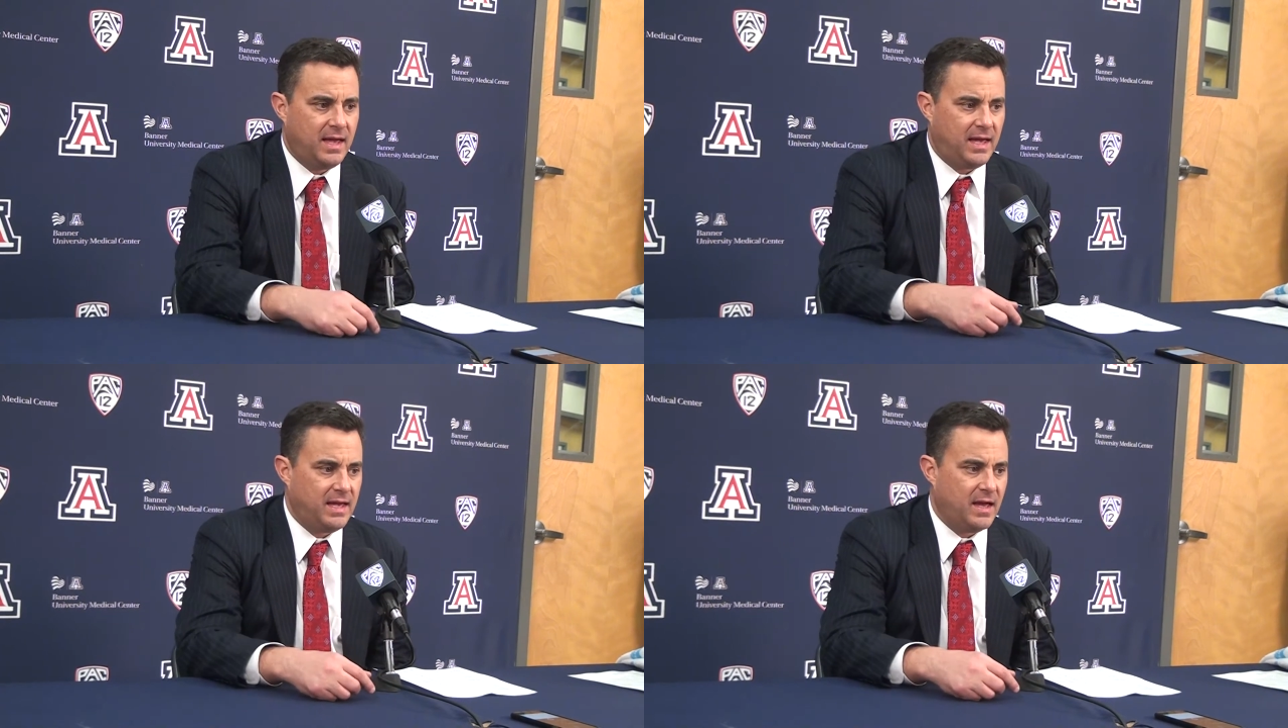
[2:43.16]

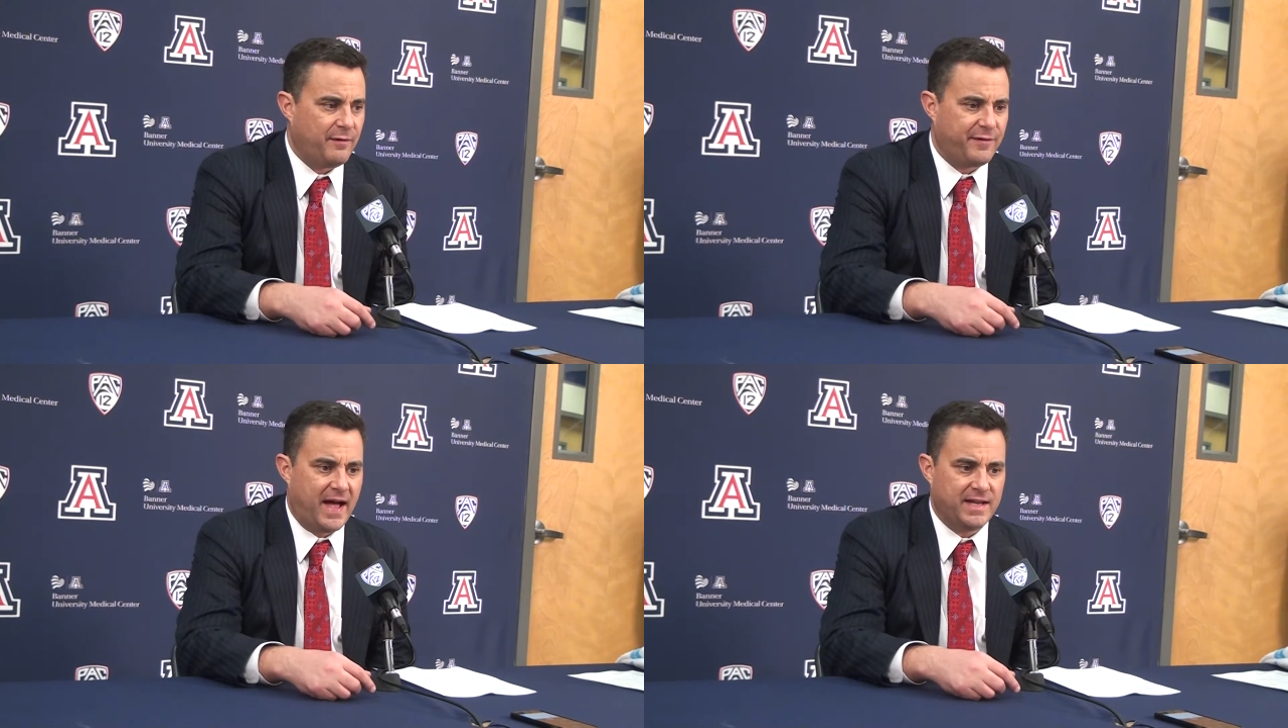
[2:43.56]
he
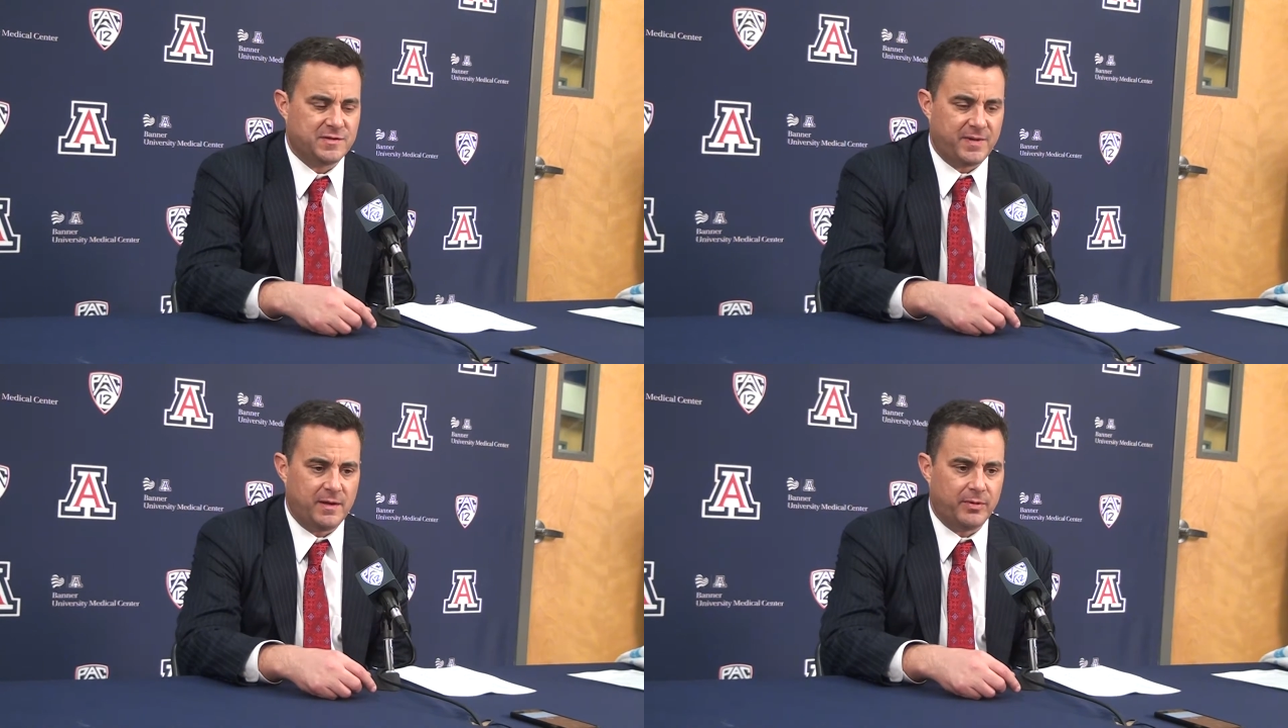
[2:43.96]
finds
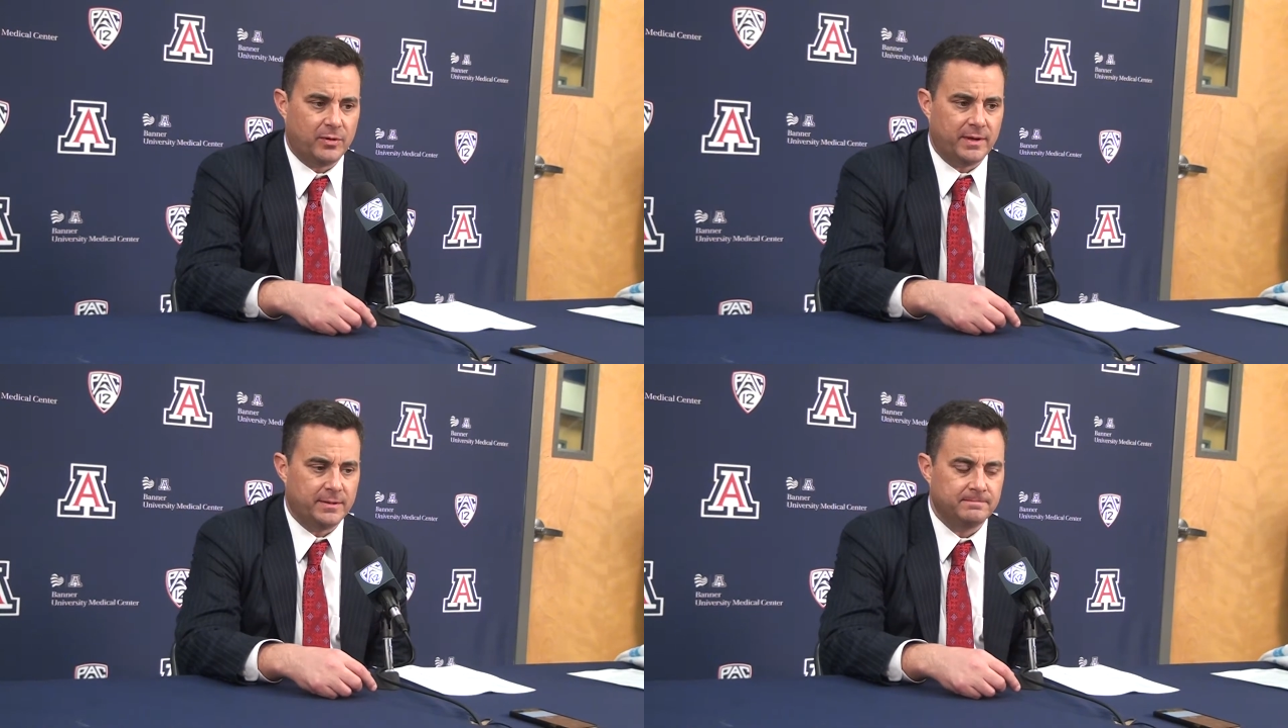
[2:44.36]

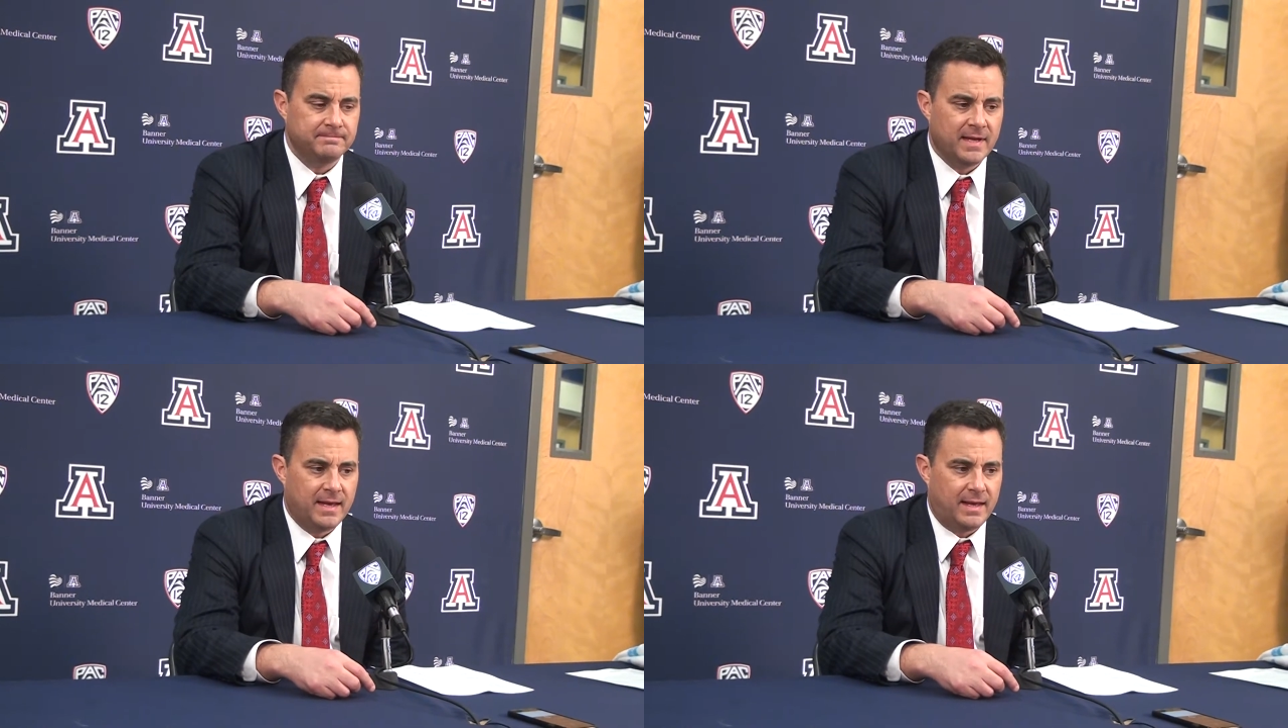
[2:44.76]
people,
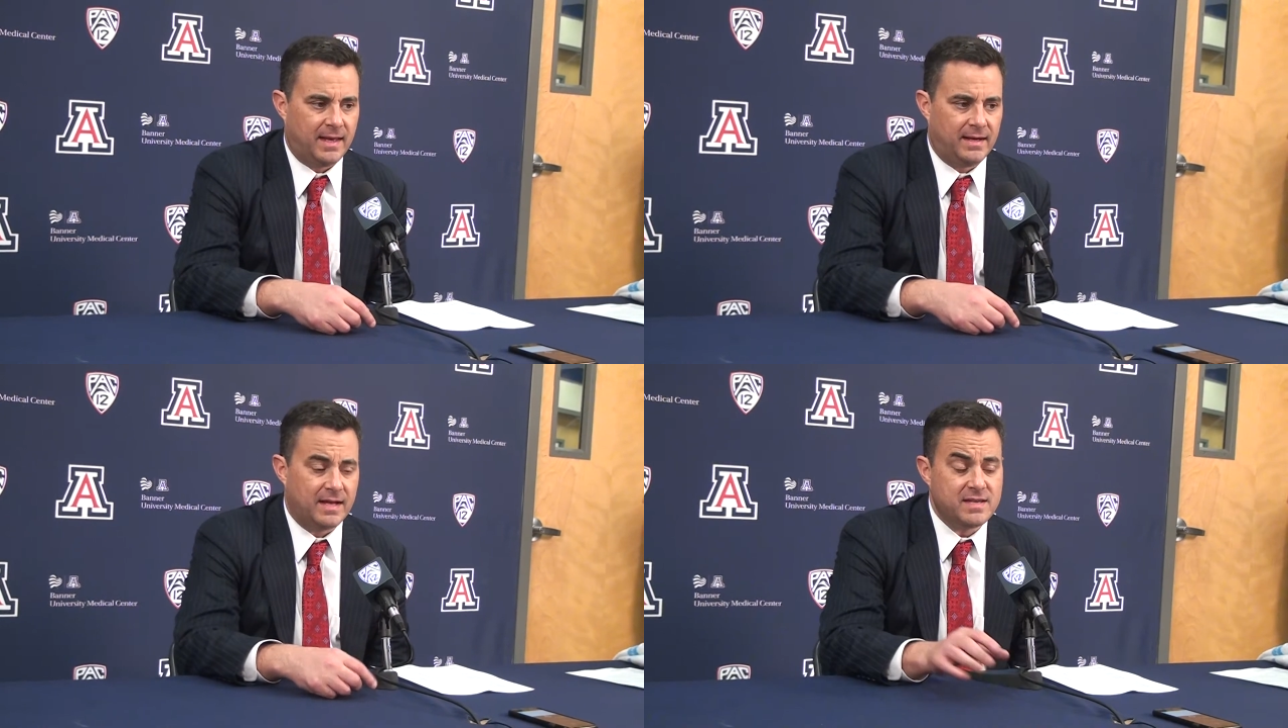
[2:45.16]

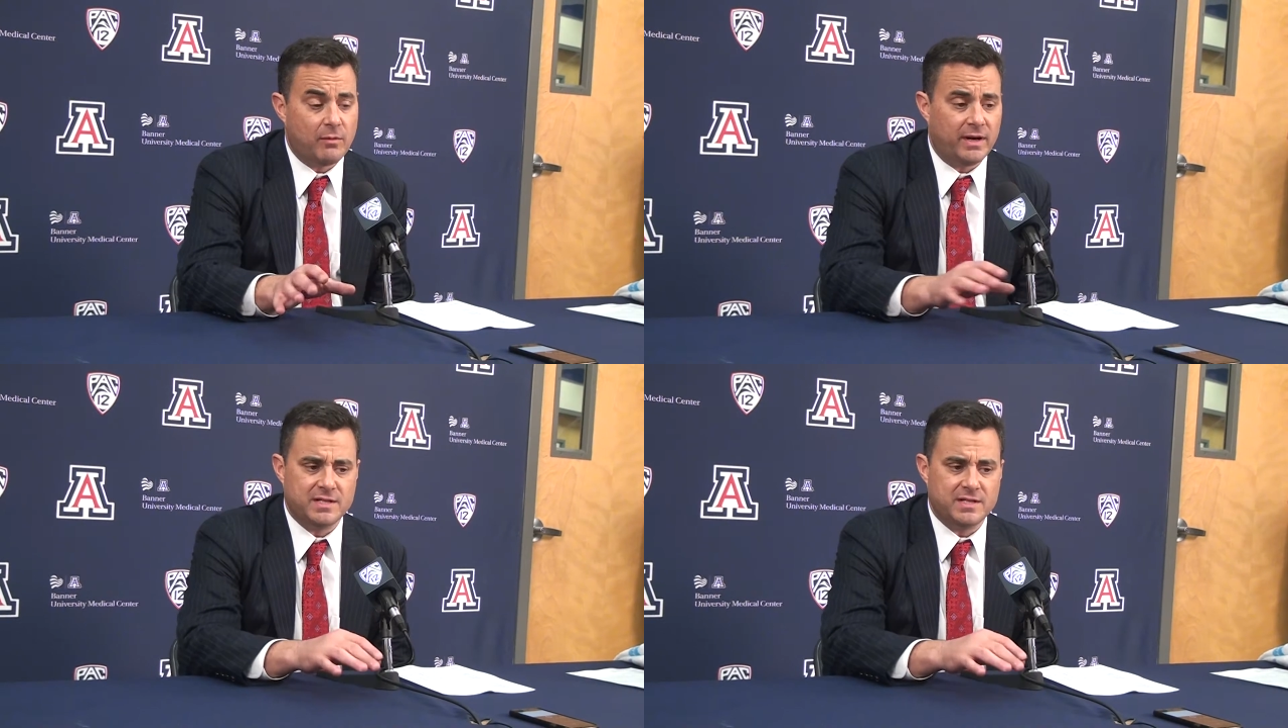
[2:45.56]
and I tell you what,